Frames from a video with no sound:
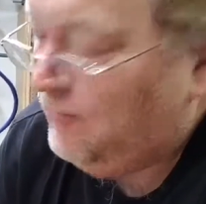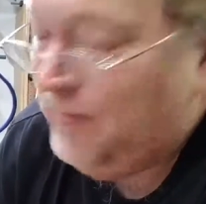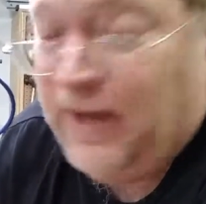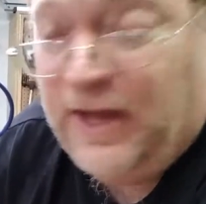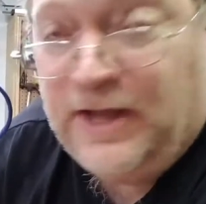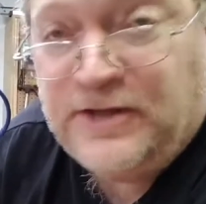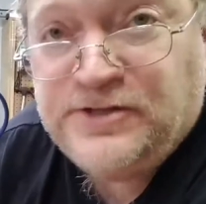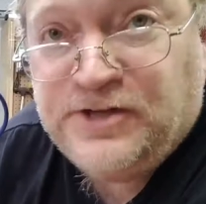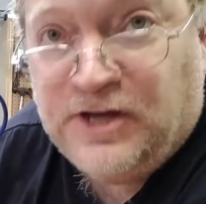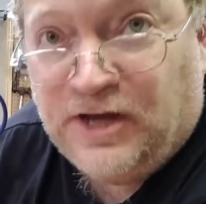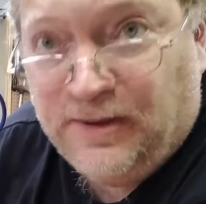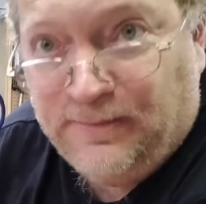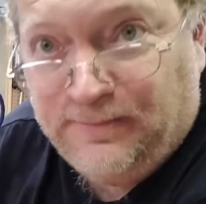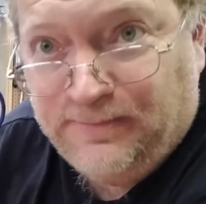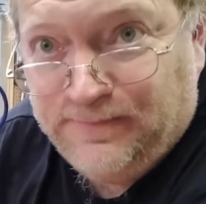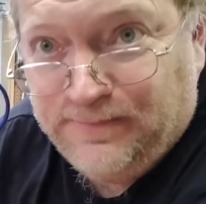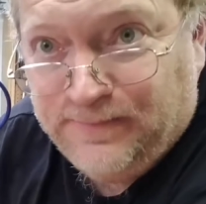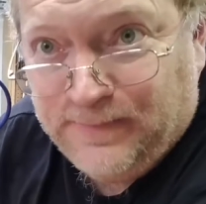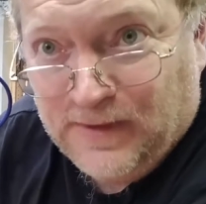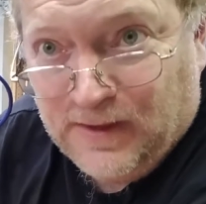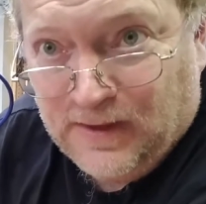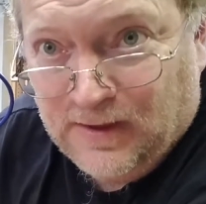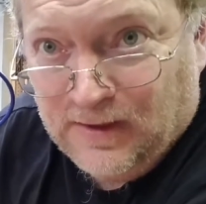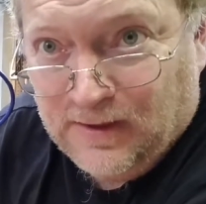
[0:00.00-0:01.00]
match up.
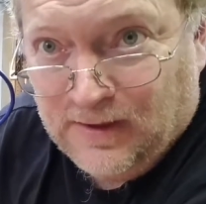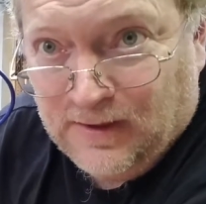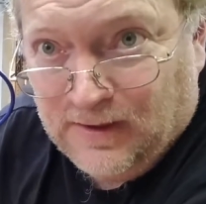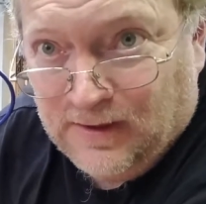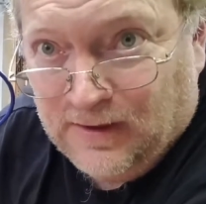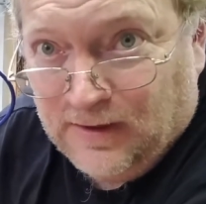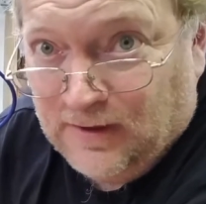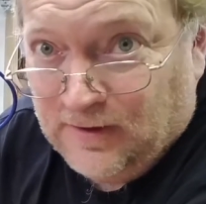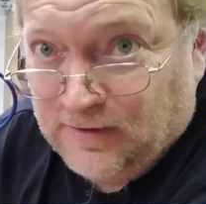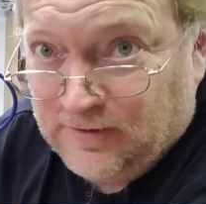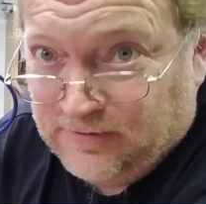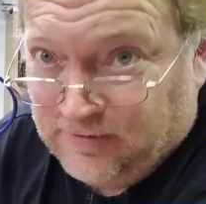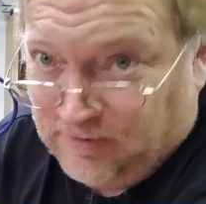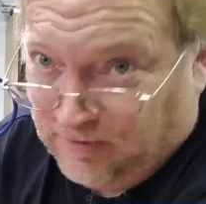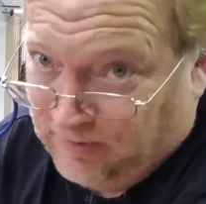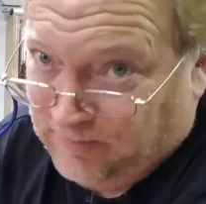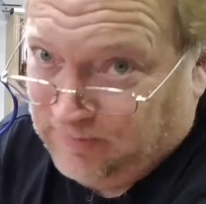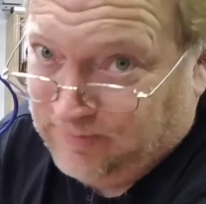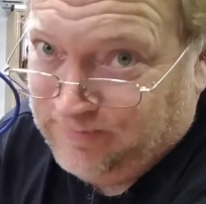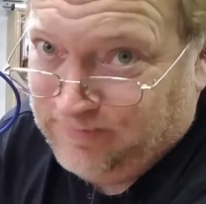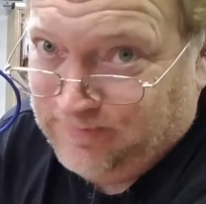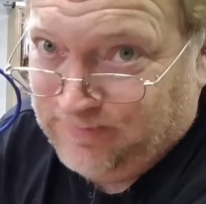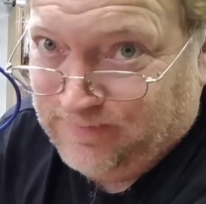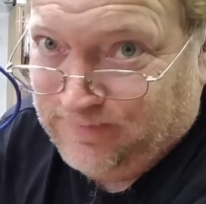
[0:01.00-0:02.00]
So
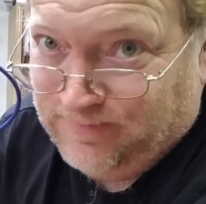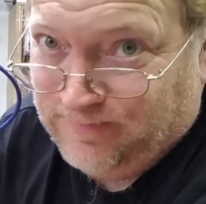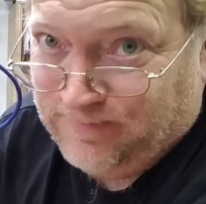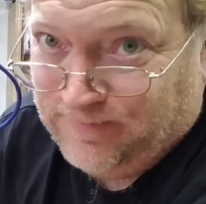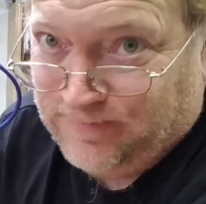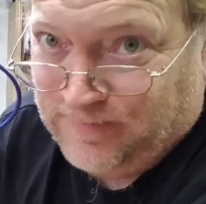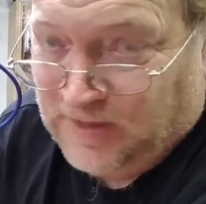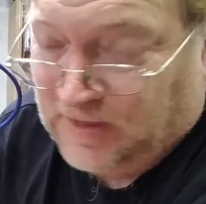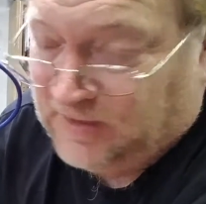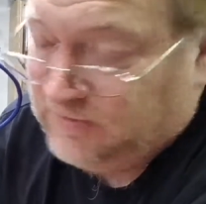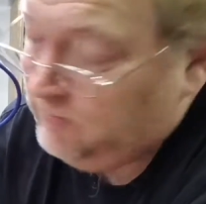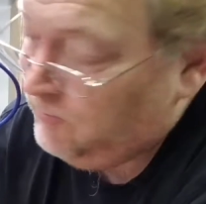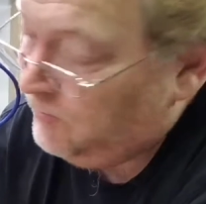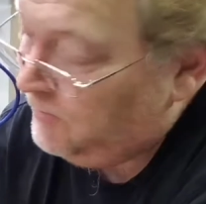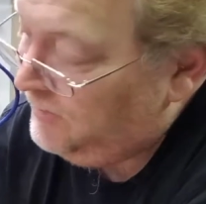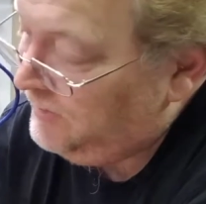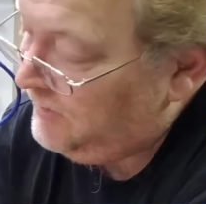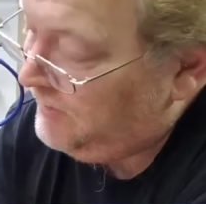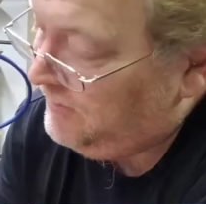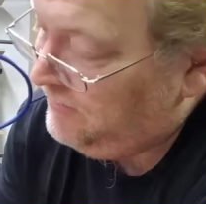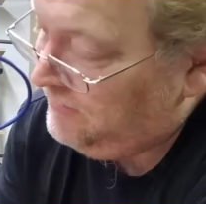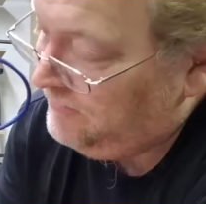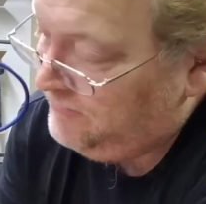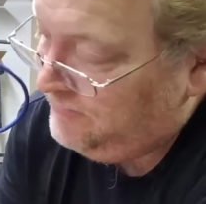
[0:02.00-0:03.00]
that's what
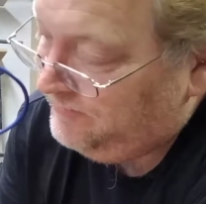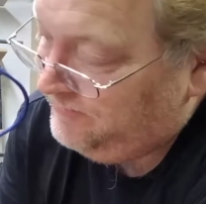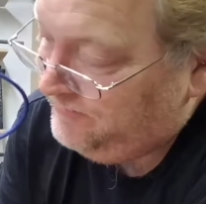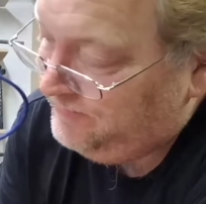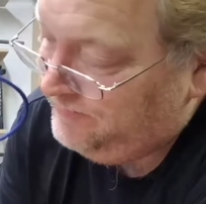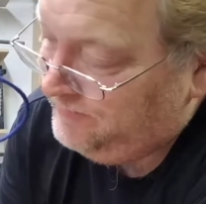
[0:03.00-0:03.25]
it is.